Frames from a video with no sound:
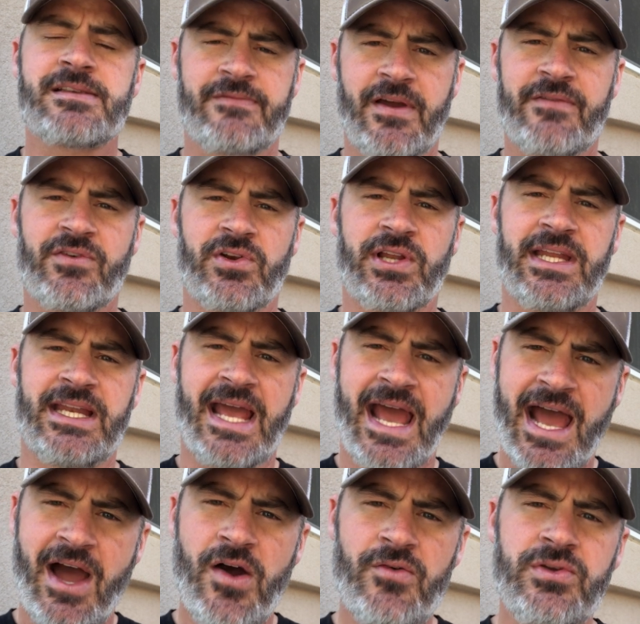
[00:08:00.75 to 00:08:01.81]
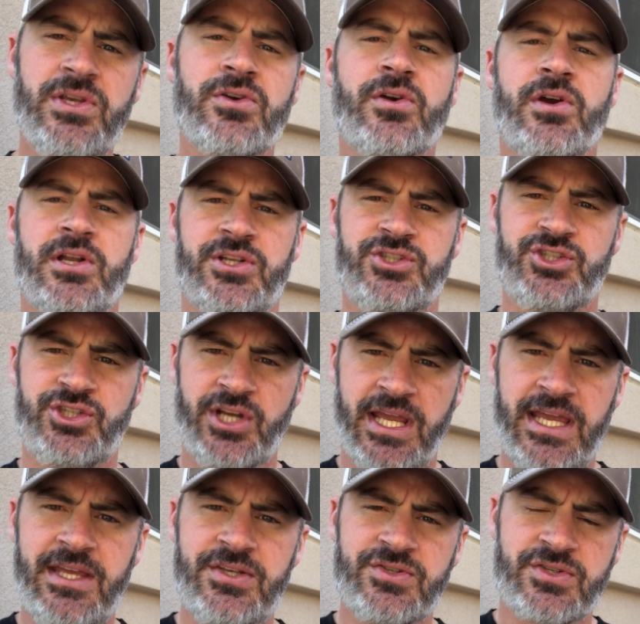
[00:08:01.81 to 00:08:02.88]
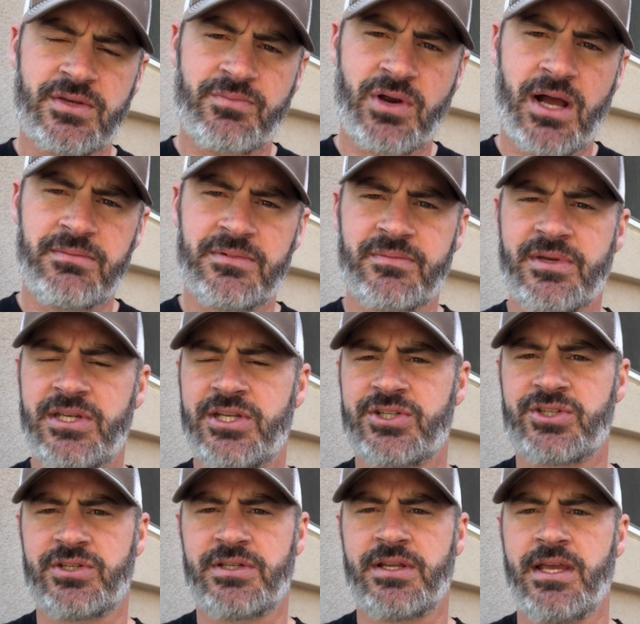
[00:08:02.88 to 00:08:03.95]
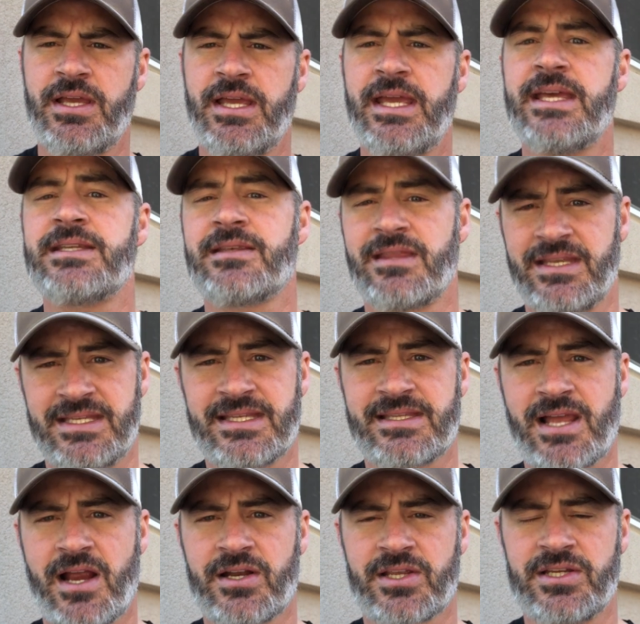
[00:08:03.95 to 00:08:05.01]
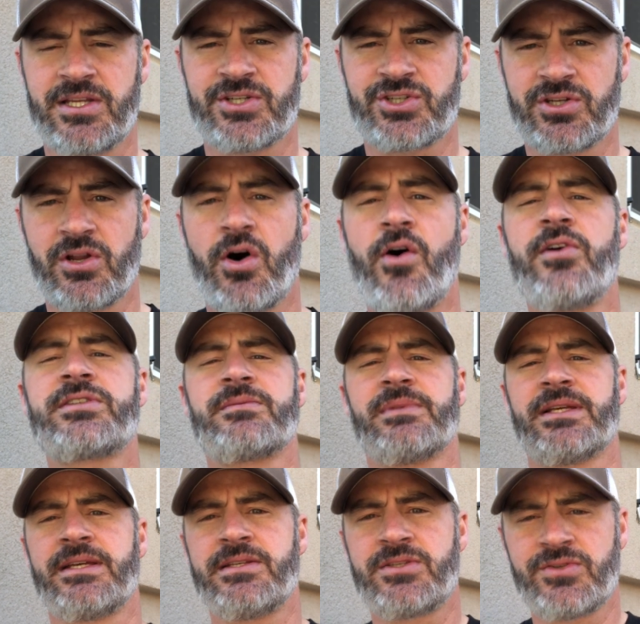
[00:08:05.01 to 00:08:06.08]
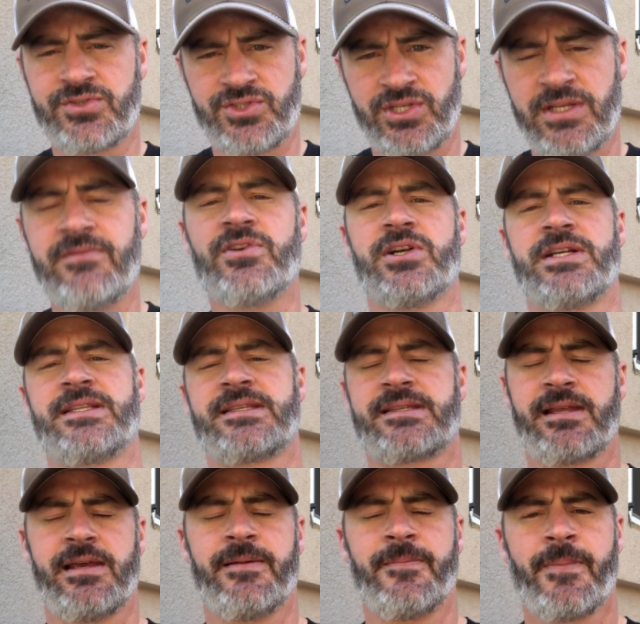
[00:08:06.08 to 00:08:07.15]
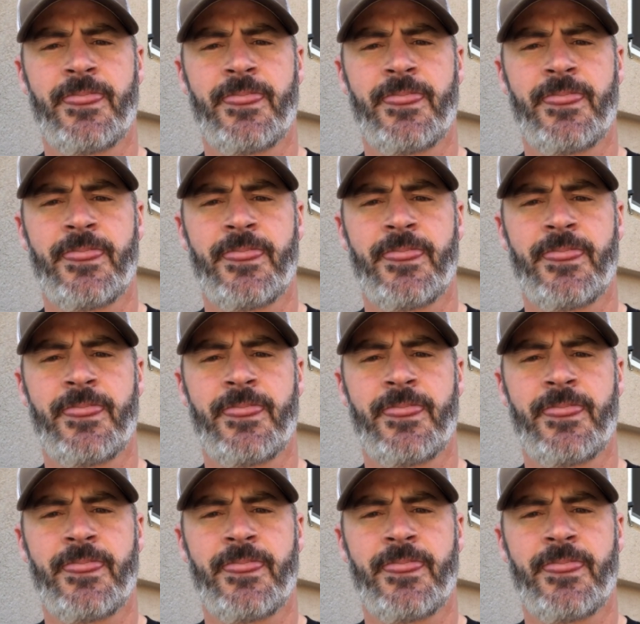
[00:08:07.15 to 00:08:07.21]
of effort and how you're going to change the problem condition into the desired condition, ultimately to achieve your end state.